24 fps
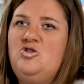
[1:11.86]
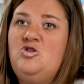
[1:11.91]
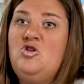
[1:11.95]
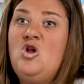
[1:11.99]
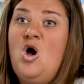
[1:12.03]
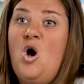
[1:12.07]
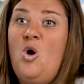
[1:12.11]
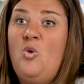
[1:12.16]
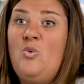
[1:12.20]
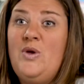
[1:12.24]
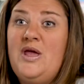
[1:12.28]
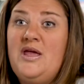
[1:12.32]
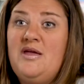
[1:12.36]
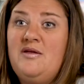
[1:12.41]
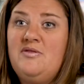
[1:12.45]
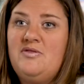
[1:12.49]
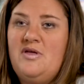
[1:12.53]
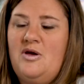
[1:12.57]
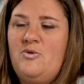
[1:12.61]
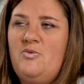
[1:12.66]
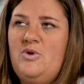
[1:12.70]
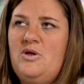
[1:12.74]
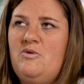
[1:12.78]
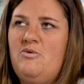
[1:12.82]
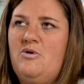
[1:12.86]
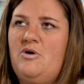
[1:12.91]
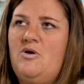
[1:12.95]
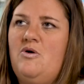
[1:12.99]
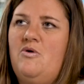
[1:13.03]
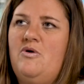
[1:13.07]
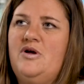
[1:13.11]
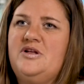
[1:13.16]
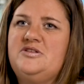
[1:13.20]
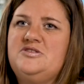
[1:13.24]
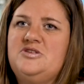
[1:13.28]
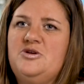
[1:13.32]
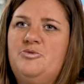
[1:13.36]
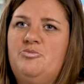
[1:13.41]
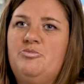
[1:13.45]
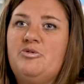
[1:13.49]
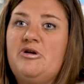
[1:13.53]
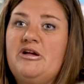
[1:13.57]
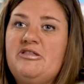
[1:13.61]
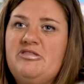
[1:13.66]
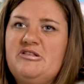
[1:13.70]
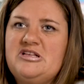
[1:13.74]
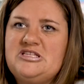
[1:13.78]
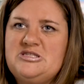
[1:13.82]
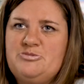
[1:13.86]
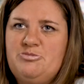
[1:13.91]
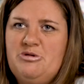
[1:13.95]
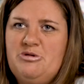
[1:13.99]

Knowing that we were going to bring this